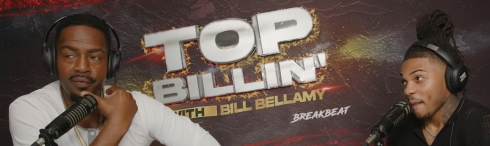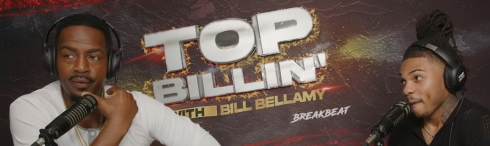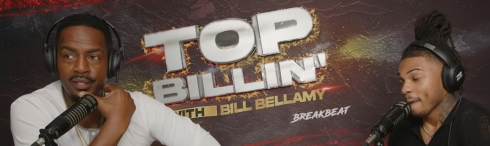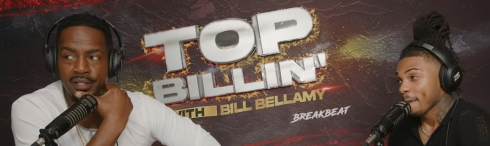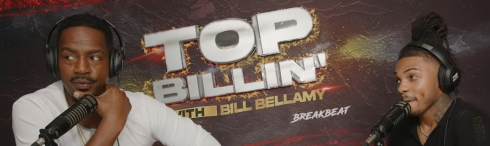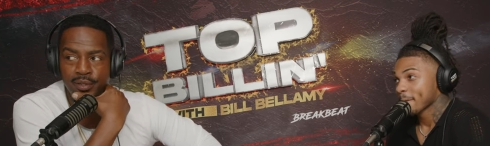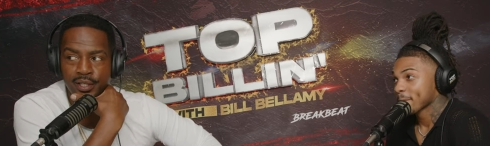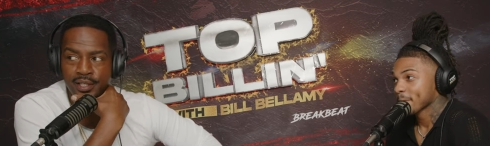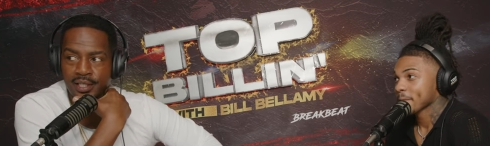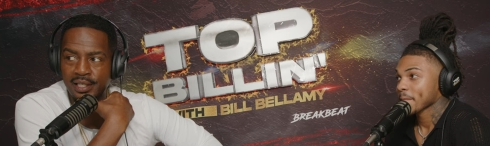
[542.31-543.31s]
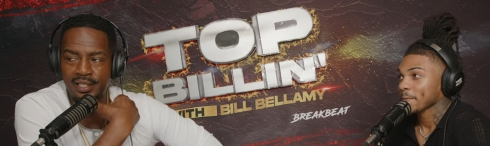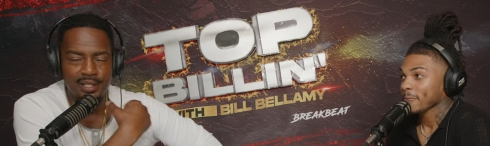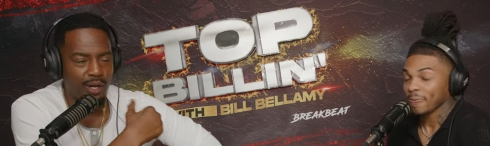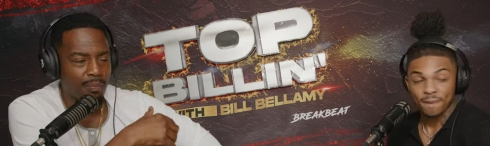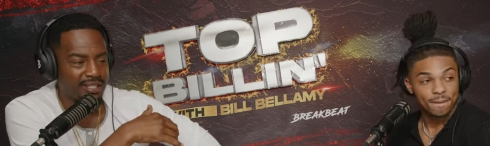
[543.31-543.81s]
Speaker 1: you this. This. This.
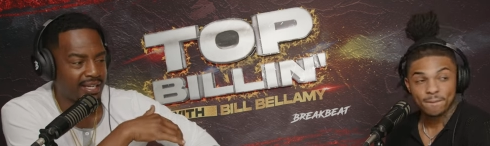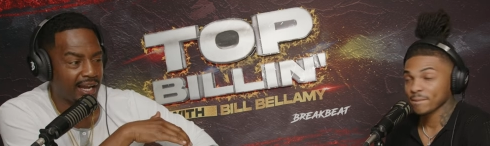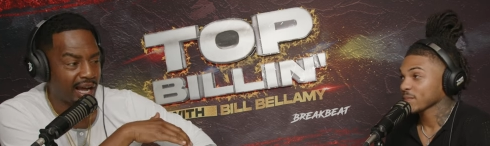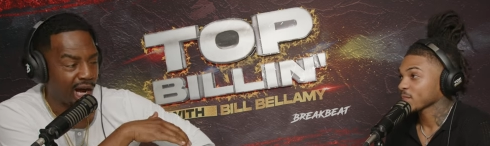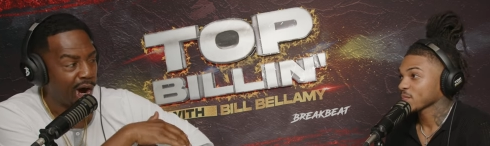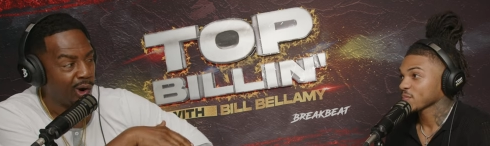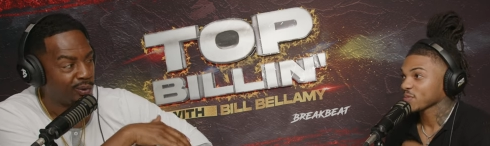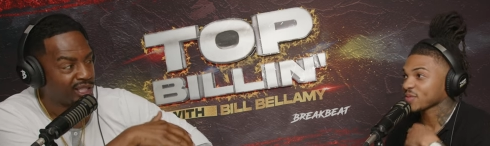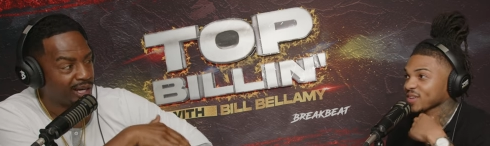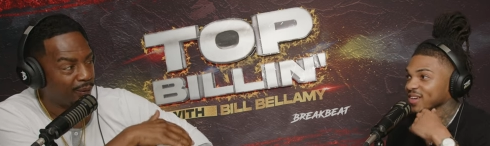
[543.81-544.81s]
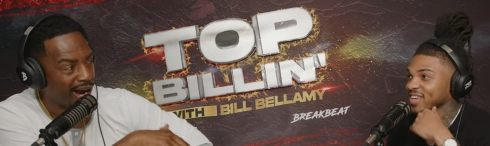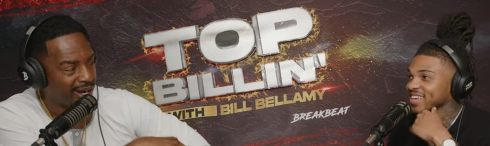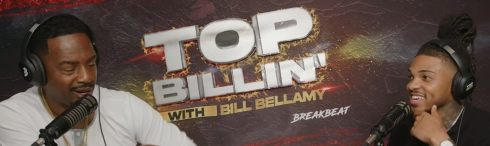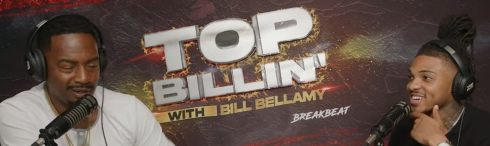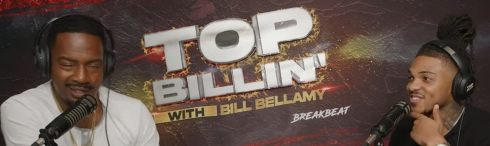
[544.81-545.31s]
I'm gonna sound like an OG, right? Yeah,
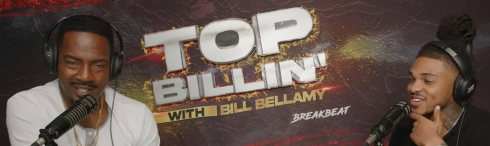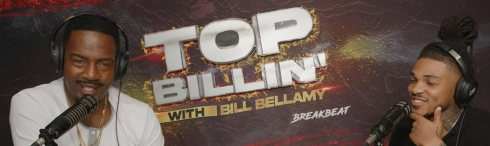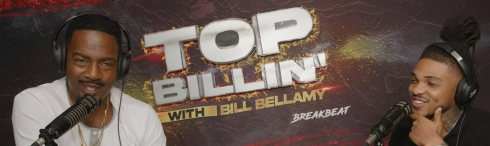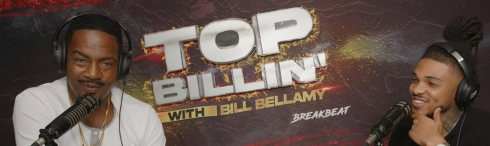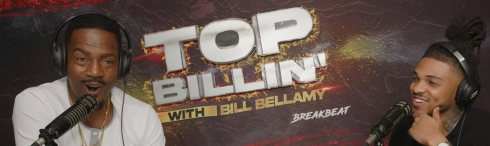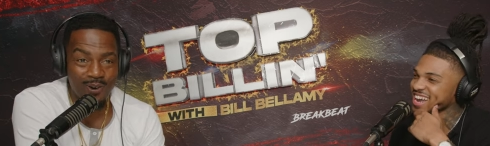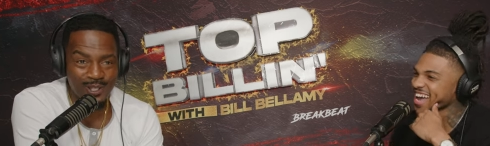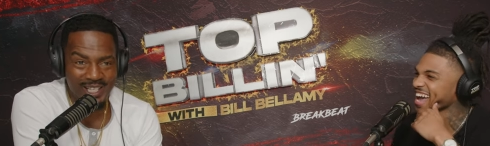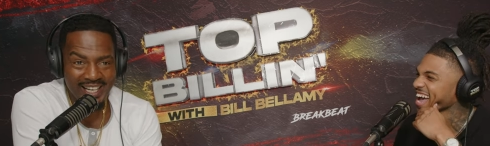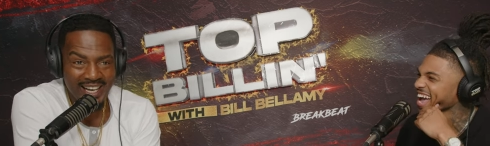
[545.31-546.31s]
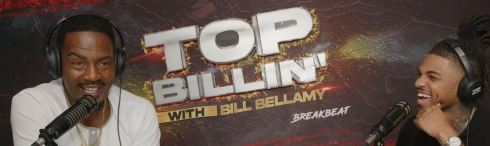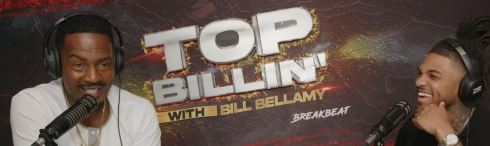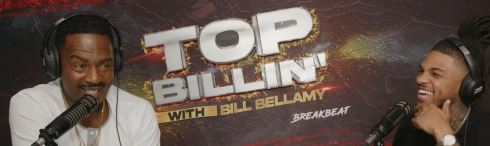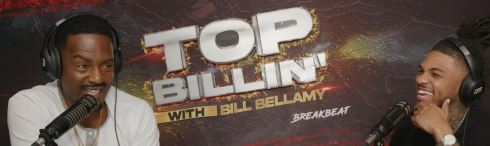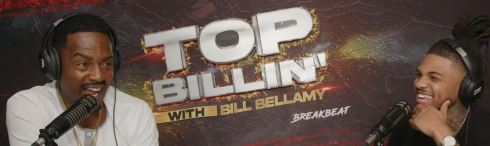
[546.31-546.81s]
yeah. yeah. Come on, come on, come on. OG.
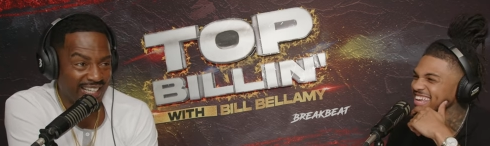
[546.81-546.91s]
this is like